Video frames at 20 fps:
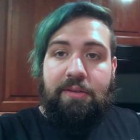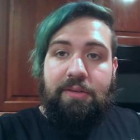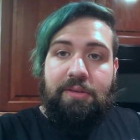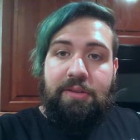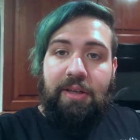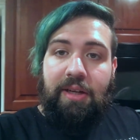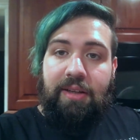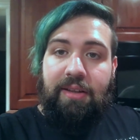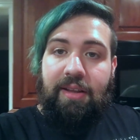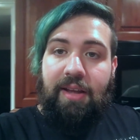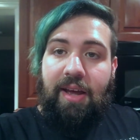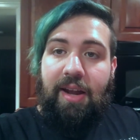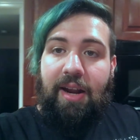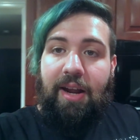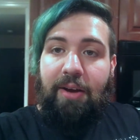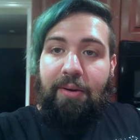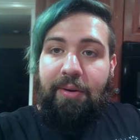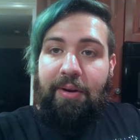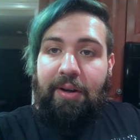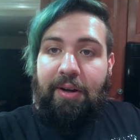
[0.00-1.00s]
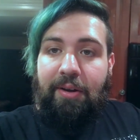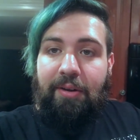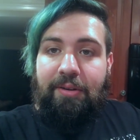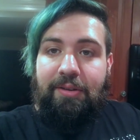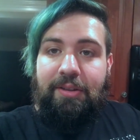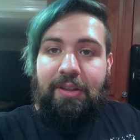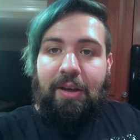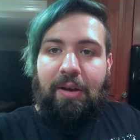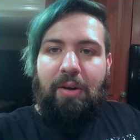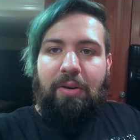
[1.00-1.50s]
Check that out when it
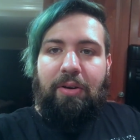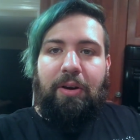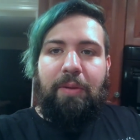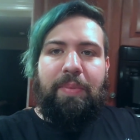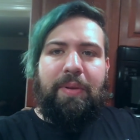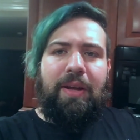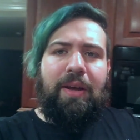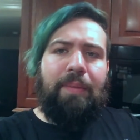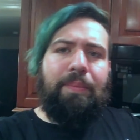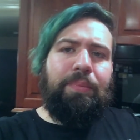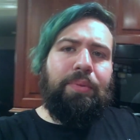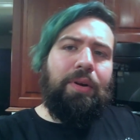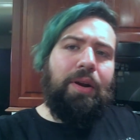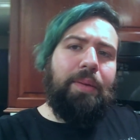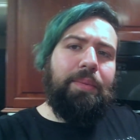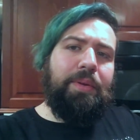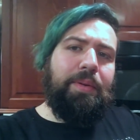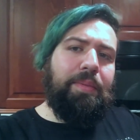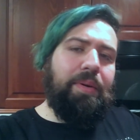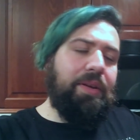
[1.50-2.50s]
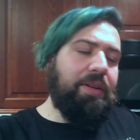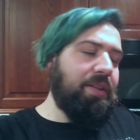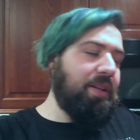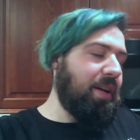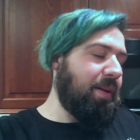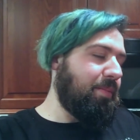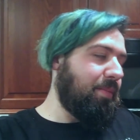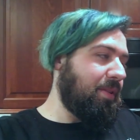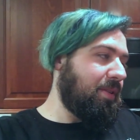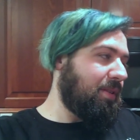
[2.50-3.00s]
goes up. Oh, it'll be up probably by the
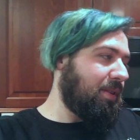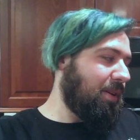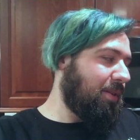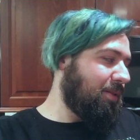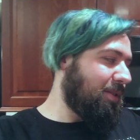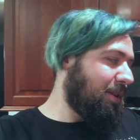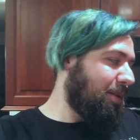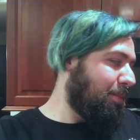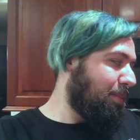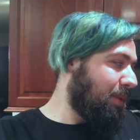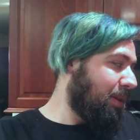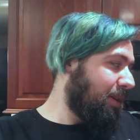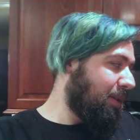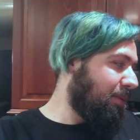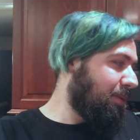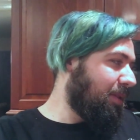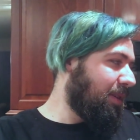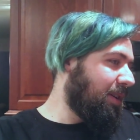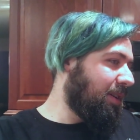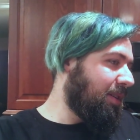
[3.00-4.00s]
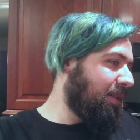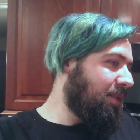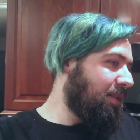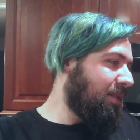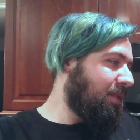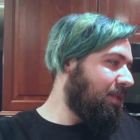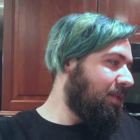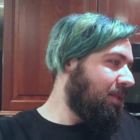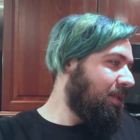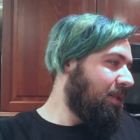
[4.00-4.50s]
time this goes up anyway.
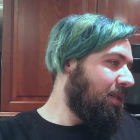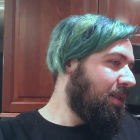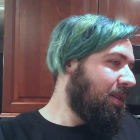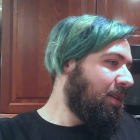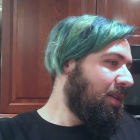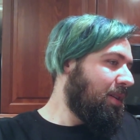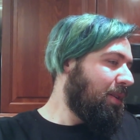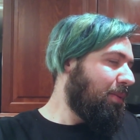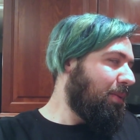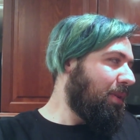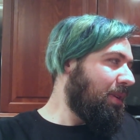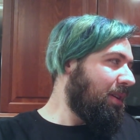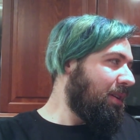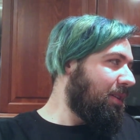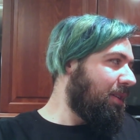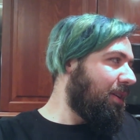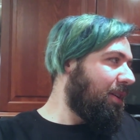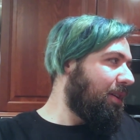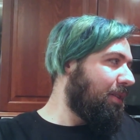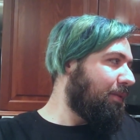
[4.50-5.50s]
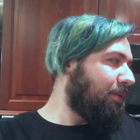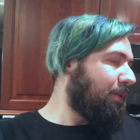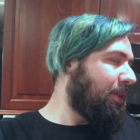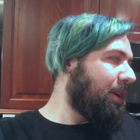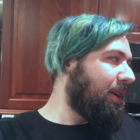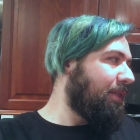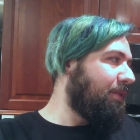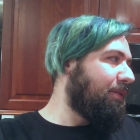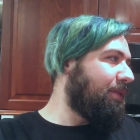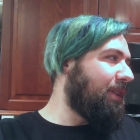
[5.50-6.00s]
What a long
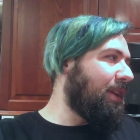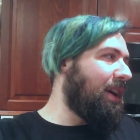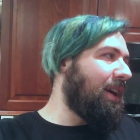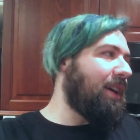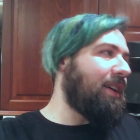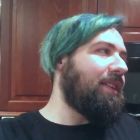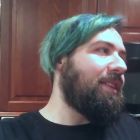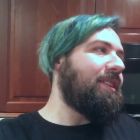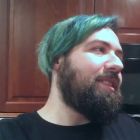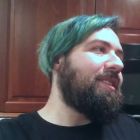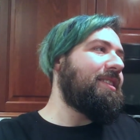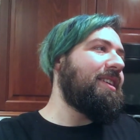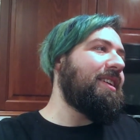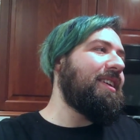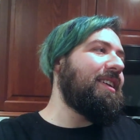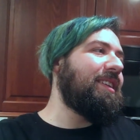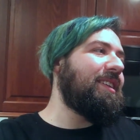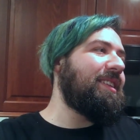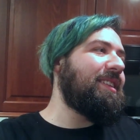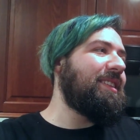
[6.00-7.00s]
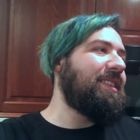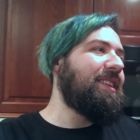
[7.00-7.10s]
freaking vlog this is.